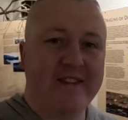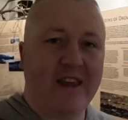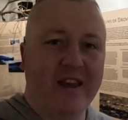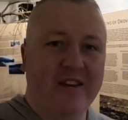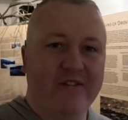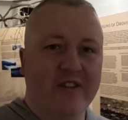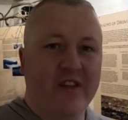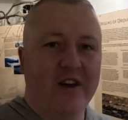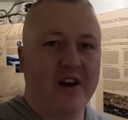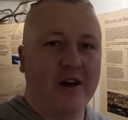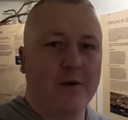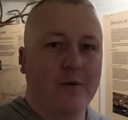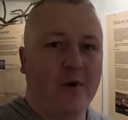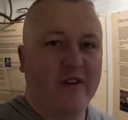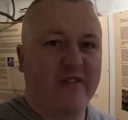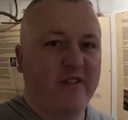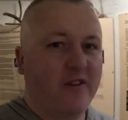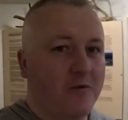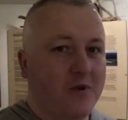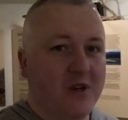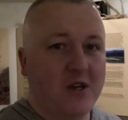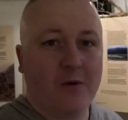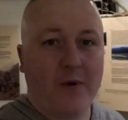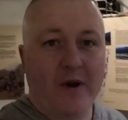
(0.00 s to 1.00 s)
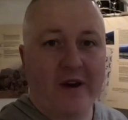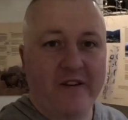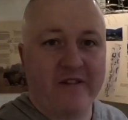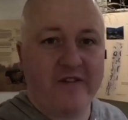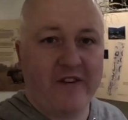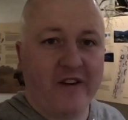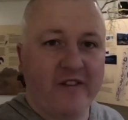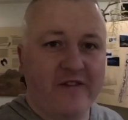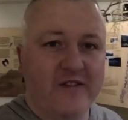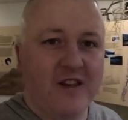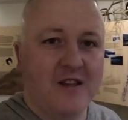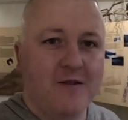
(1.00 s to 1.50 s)
Definitely worth a wee quick
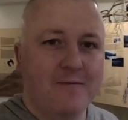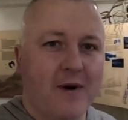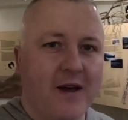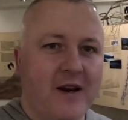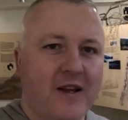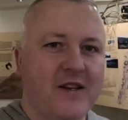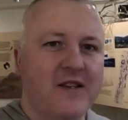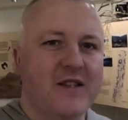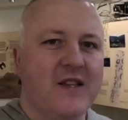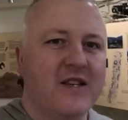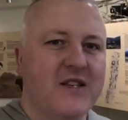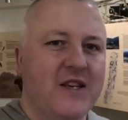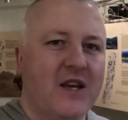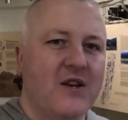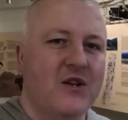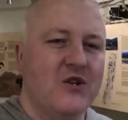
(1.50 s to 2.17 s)
15 minutes to sit